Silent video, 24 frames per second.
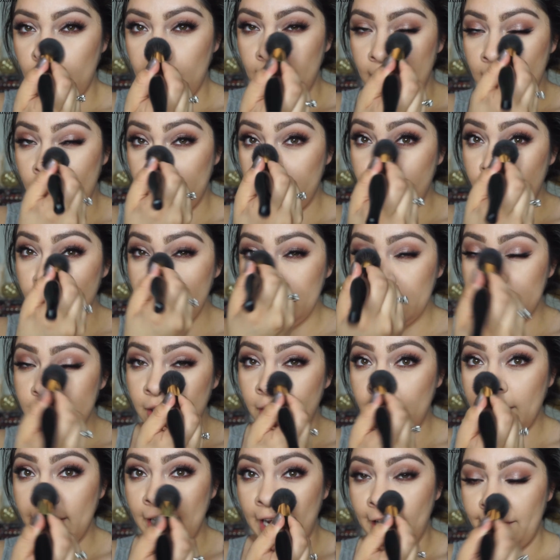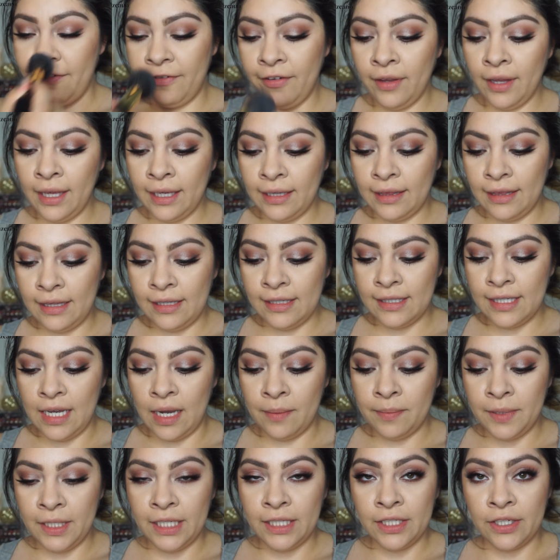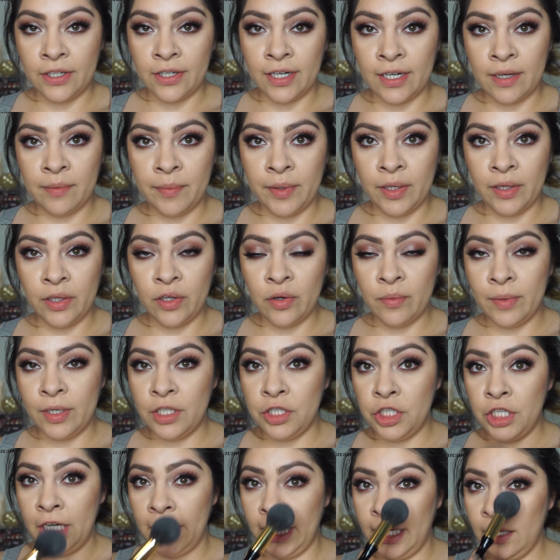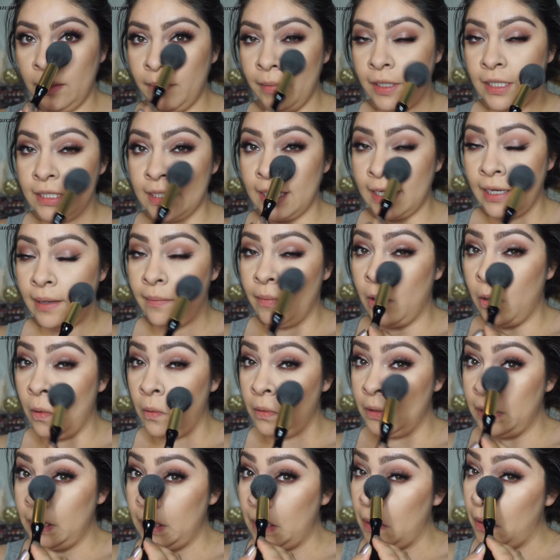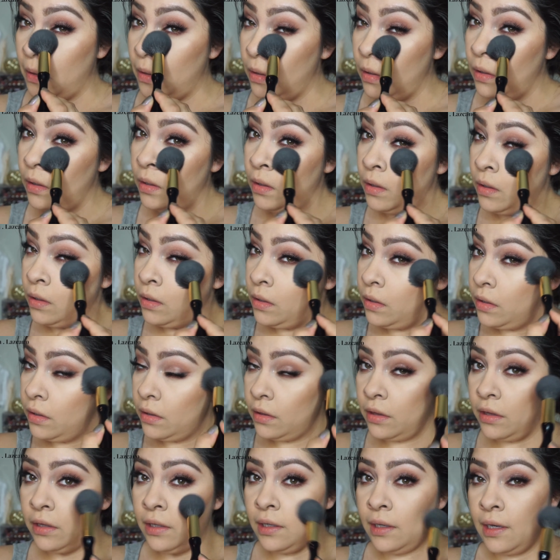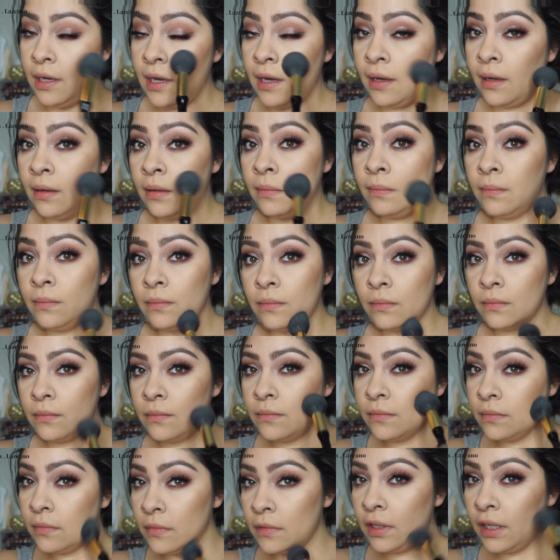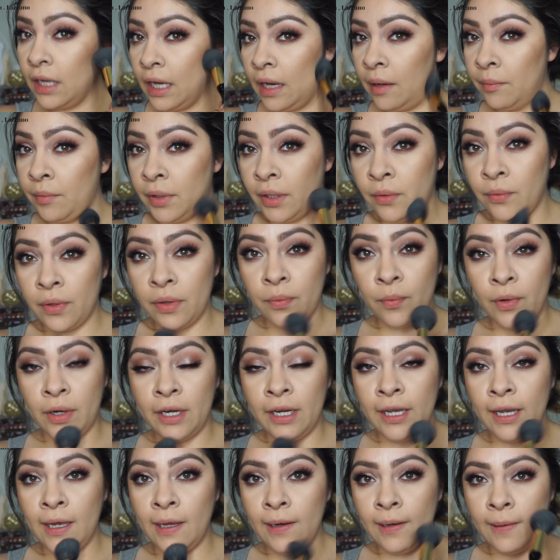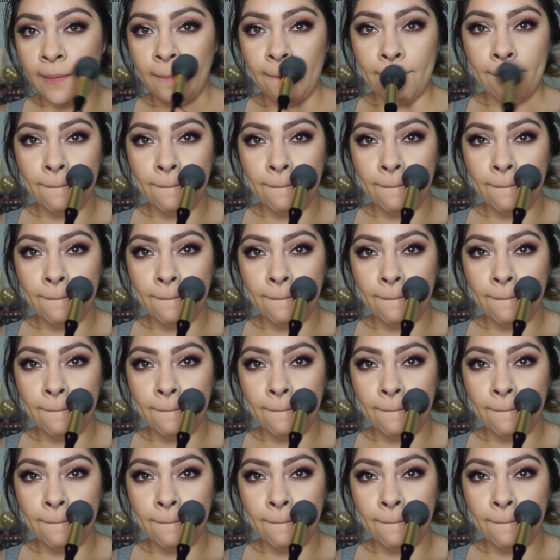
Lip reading: And I'm really sorry, I feel like these updates are gonna be a little bit shaky because I am holding the camera with one hand.